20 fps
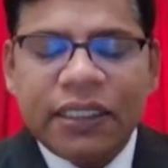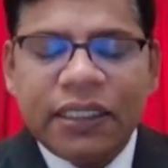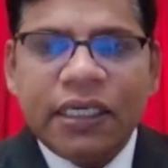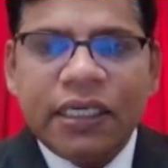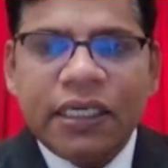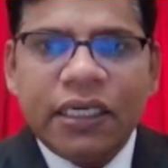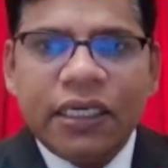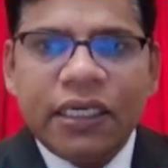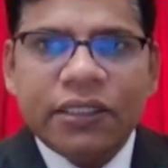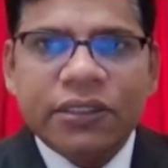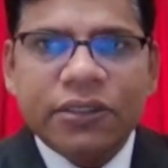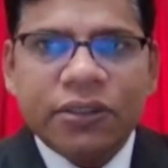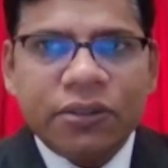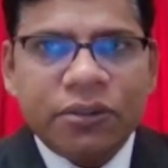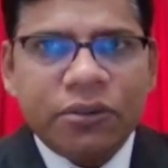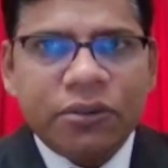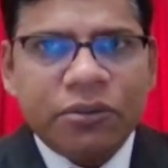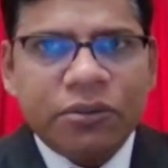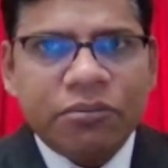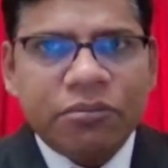
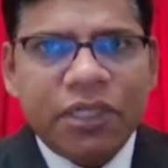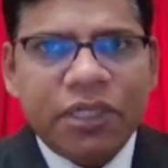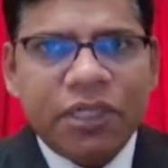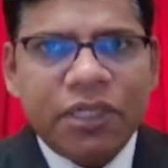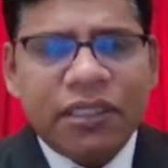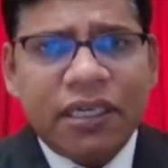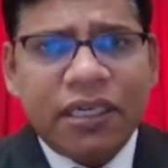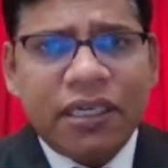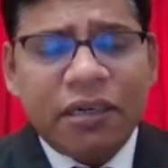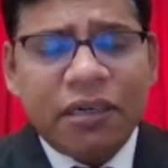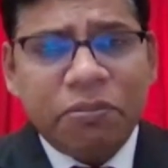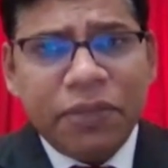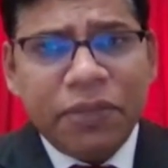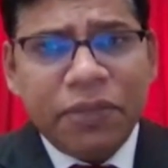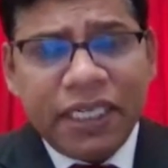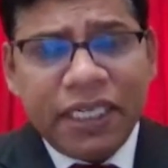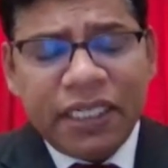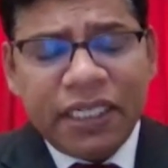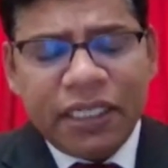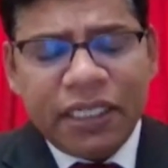So there are
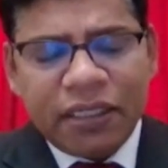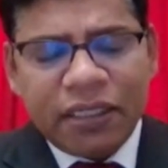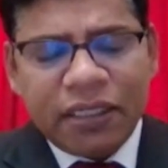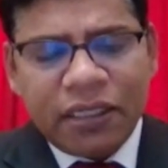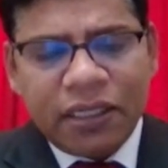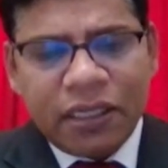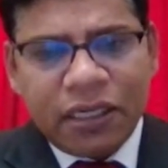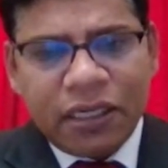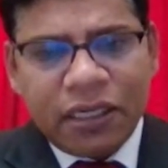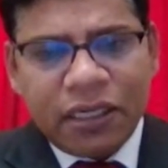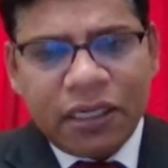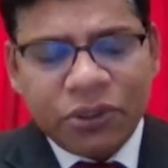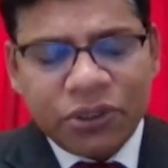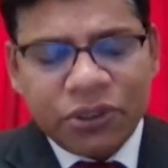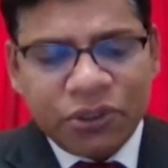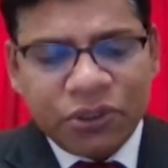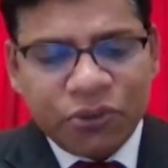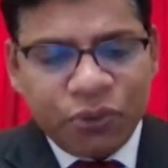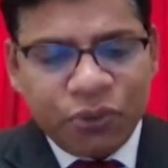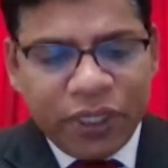many
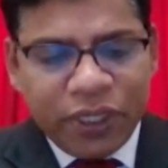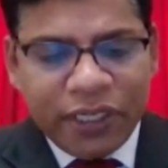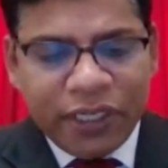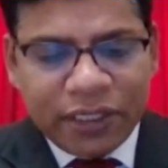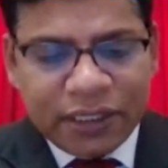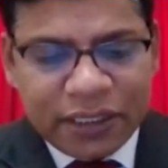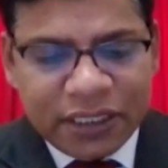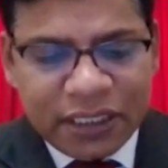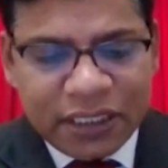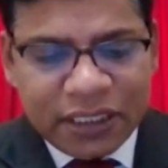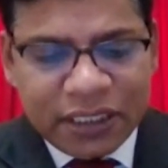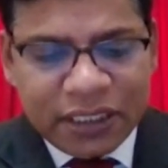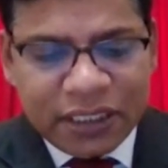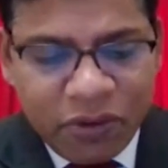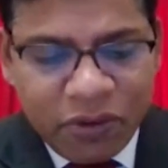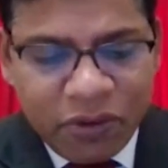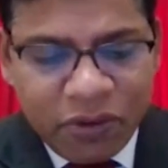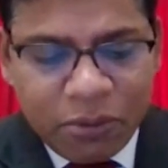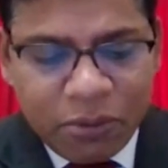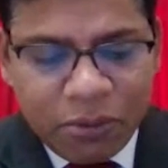outsourced vendor systems
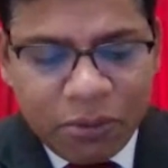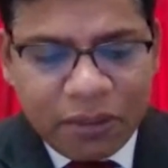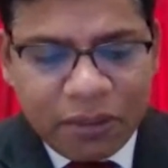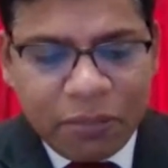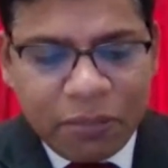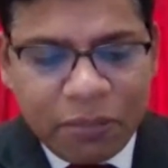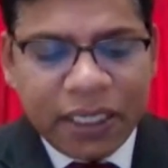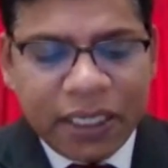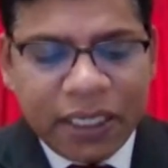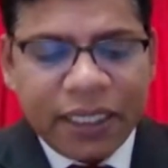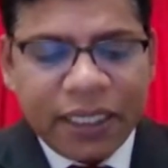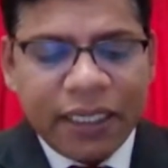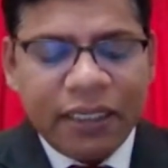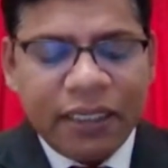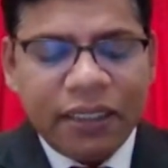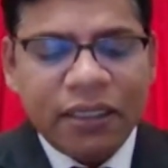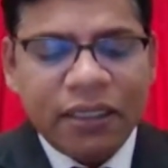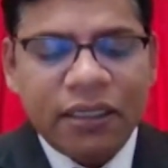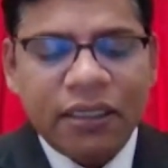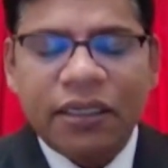available in the market,